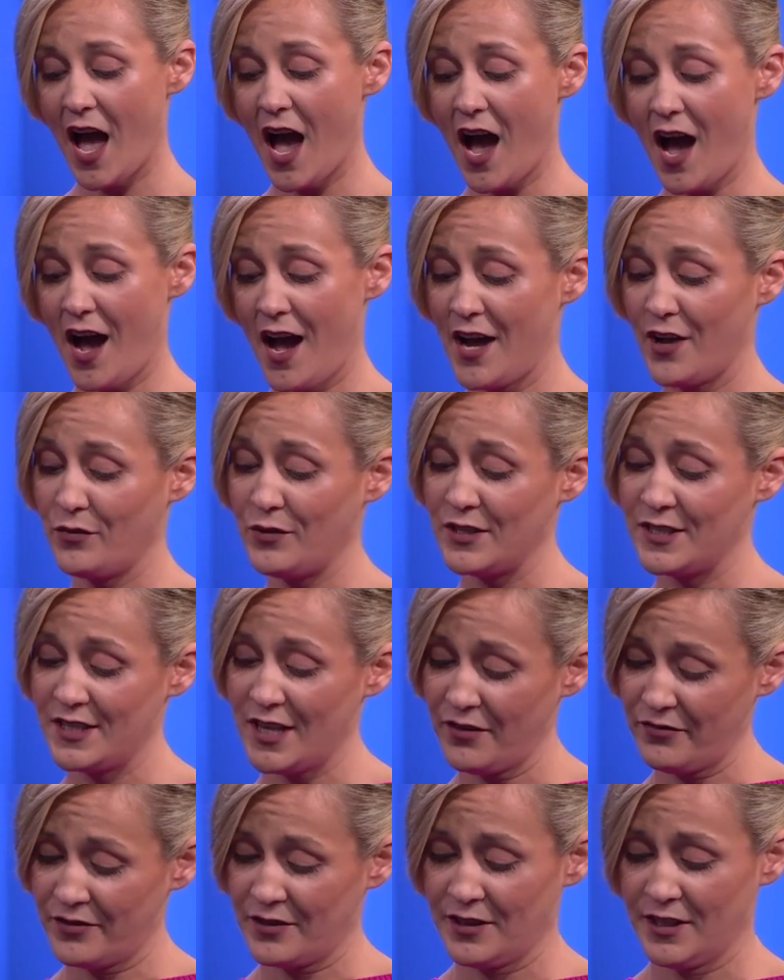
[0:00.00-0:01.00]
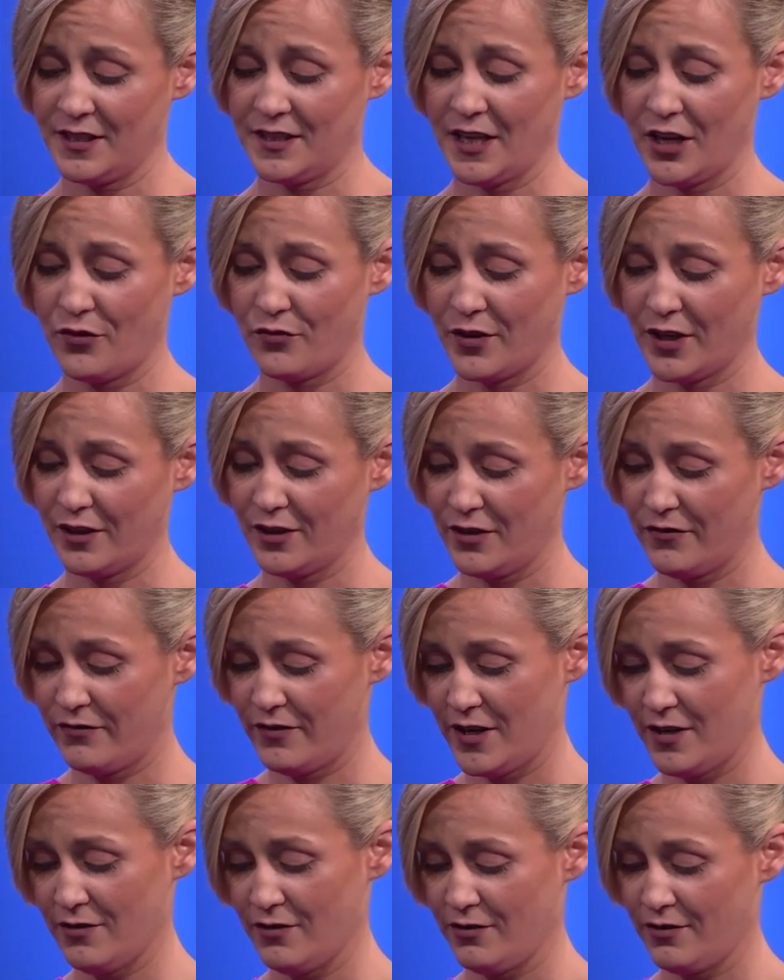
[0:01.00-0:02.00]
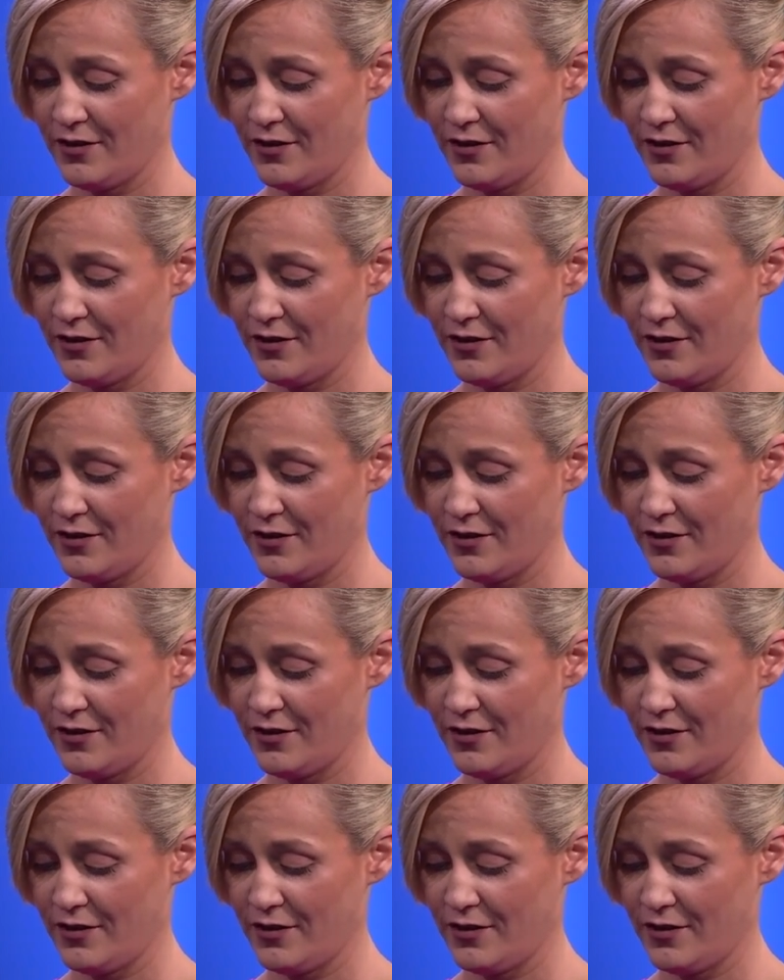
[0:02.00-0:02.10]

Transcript: I will definitely take Wrigley Field.